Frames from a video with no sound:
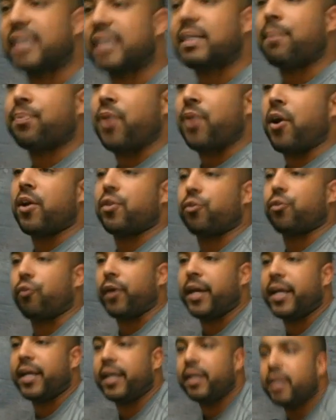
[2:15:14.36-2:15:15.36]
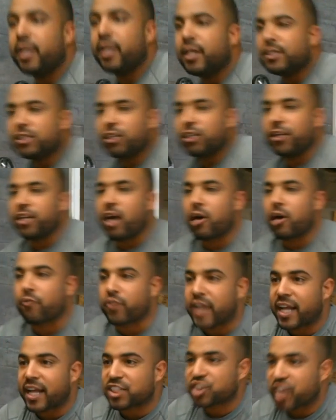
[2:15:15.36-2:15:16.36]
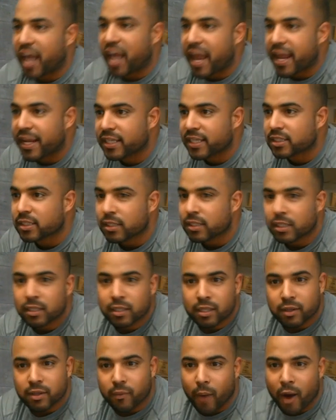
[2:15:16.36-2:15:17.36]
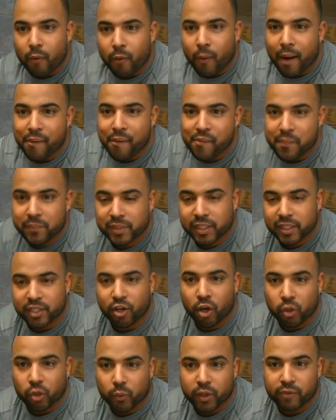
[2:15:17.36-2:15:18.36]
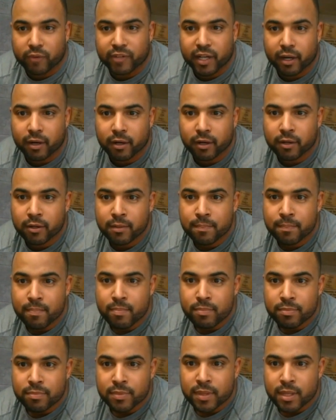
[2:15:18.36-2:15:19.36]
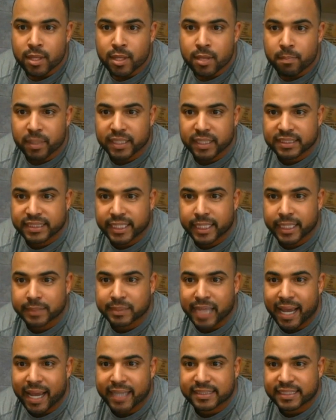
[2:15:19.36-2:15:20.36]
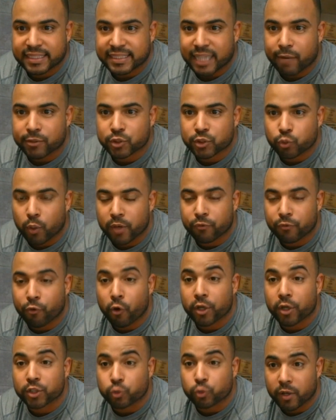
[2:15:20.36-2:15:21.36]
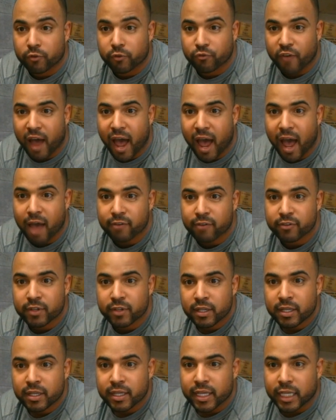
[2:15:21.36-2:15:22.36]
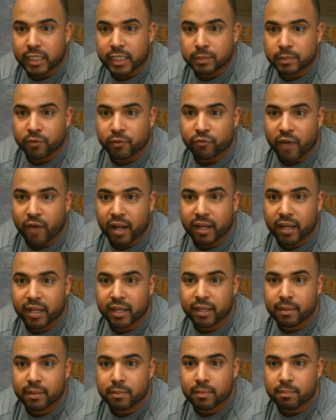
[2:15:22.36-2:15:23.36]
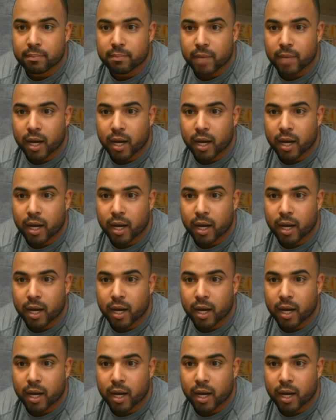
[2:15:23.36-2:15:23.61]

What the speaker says: I'm 33, too young for that change. Wow, I'm looking all the way over there. But it seems like since I was 24 to 25, it's been fine.